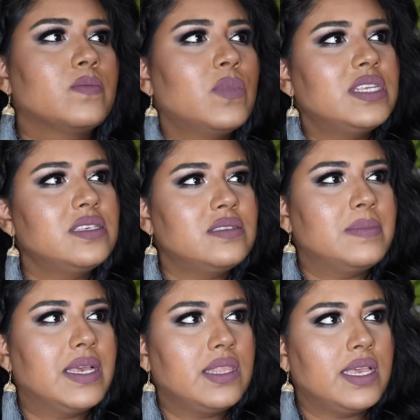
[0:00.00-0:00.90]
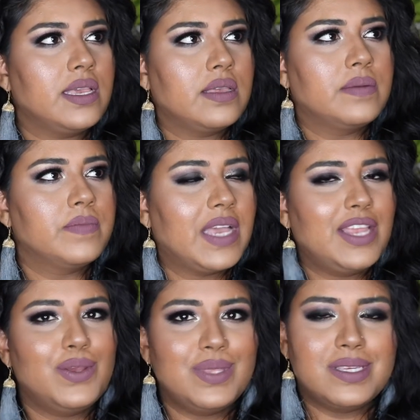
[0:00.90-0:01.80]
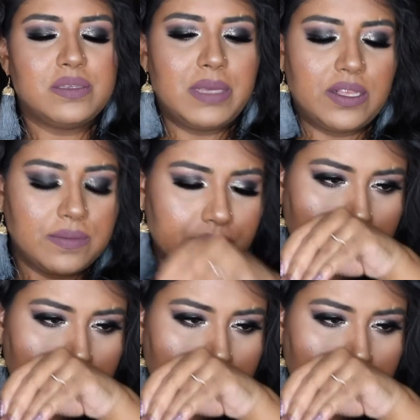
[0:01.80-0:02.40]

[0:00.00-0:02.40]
What does it smell like? I know this smell.